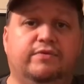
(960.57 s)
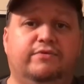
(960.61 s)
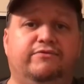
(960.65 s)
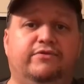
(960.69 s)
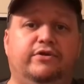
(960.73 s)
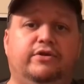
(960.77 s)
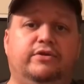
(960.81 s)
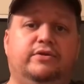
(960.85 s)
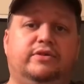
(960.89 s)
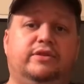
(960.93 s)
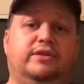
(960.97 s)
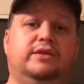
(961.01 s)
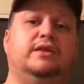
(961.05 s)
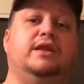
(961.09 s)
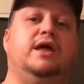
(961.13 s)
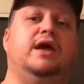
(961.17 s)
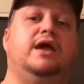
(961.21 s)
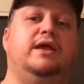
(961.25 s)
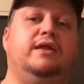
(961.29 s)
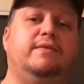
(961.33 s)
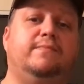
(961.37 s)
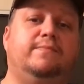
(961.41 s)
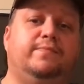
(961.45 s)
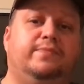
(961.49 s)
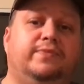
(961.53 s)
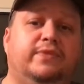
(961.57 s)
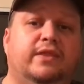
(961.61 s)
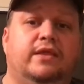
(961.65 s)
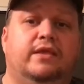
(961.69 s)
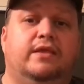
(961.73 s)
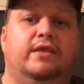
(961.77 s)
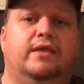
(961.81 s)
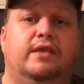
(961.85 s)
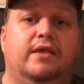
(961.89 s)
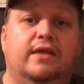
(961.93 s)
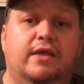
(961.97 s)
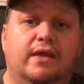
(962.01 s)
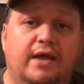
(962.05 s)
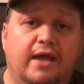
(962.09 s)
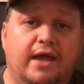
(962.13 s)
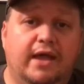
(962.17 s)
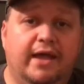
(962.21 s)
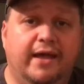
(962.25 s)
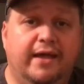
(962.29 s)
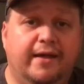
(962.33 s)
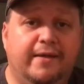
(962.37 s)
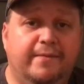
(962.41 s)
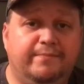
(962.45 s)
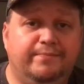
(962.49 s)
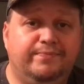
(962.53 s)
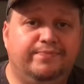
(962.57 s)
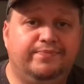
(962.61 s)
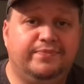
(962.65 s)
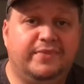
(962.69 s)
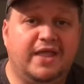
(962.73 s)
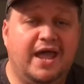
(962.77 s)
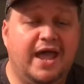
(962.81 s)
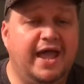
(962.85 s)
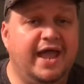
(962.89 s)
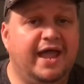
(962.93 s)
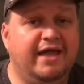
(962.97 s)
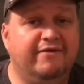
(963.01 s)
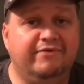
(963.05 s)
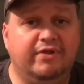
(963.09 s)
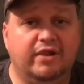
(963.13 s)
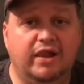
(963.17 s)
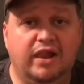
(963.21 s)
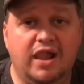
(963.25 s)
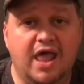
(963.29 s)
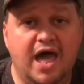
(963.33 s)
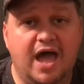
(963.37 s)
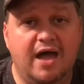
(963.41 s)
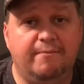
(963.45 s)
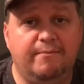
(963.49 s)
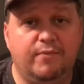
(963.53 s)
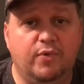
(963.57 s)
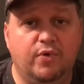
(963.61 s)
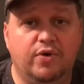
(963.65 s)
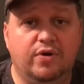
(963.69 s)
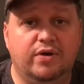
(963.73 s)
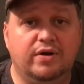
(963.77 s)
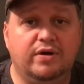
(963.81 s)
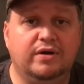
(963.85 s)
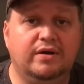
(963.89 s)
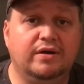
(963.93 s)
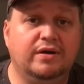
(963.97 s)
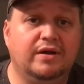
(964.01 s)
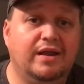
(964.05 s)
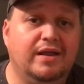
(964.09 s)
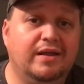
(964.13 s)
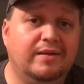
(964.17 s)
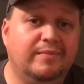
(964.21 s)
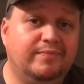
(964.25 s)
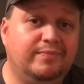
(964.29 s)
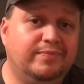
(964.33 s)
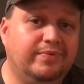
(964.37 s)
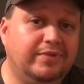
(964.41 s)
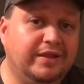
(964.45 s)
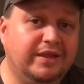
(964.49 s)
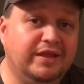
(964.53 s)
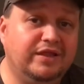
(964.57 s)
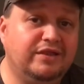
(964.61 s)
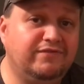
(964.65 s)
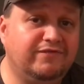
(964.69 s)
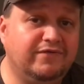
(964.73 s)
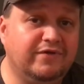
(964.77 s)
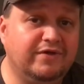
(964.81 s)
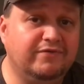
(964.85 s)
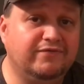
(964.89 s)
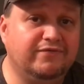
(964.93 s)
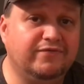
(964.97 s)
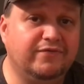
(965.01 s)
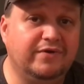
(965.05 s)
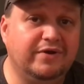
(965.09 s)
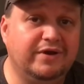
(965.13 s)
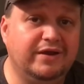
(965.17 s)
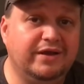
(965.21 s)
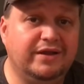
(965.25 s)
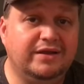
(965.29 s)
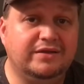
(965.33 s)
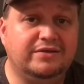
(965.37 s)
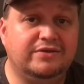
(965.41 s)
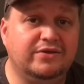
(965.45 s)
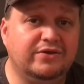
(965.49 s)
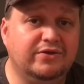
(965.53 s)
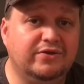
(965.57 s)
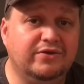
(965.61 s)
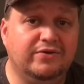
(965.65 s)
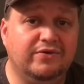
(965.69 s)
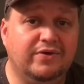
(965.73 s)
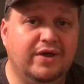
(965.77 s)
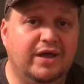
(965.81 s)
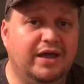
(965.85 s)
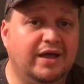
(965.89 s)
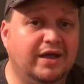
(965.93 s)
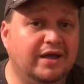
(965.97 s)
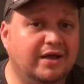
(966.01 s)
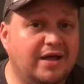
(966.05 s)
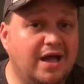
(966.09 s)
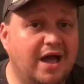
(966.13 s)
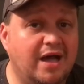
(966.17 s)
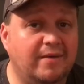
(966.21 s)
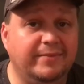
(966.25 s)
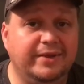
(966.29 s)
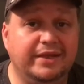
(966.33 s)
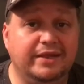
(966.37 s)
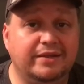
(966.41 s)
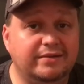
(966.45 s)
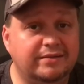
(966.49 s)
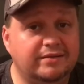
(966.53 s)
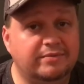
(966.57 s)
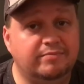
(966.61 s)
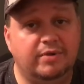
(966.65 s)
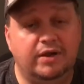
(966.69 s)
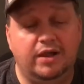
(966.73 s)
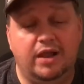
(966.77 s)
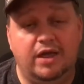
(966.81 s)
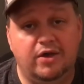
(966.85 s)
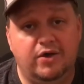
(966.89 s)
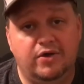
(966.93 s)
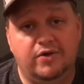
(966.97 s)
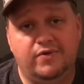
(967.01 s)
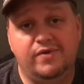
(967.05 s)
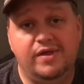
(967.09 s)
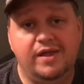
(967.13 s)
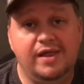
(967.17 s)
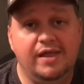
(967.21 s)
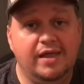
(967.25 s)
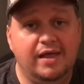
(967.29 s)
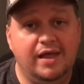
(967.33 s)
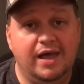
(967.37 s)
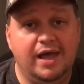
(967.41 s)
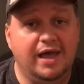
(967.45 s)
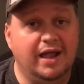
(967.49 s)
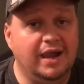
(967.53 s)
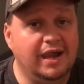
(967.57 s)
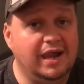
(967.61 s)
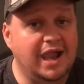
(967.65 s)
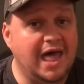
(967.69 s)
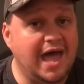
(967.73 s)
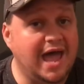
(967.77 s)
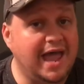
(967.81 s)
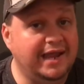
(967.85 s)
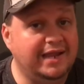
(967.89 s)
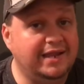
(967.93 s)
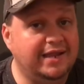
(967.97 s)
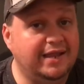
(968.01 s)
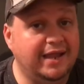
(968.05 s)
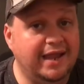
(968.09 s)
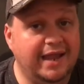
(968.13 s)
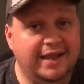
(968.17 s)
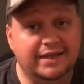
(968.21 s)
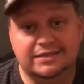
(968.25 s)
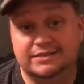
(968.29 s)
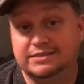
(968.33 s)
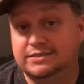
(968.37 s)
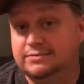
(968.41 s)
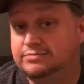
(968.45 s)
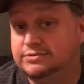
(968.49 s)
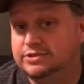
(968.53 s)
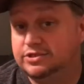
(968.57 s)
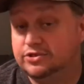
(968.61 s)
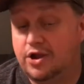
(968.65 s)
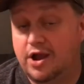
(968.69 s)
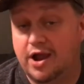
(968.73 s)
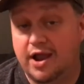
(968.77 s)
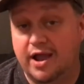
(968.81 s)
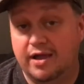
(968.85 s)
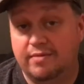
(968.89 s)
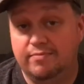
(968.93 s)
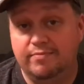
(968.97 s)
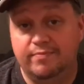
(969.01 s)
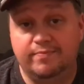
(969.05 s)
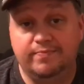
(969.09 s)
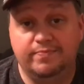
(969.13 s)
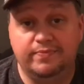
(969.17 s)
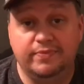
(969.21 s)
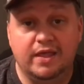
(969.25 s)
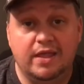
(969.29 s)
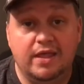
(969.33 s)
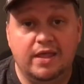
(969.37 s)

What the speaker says: reviews tonight. I have a lot more. Please feel free to comment below, like and subscribe,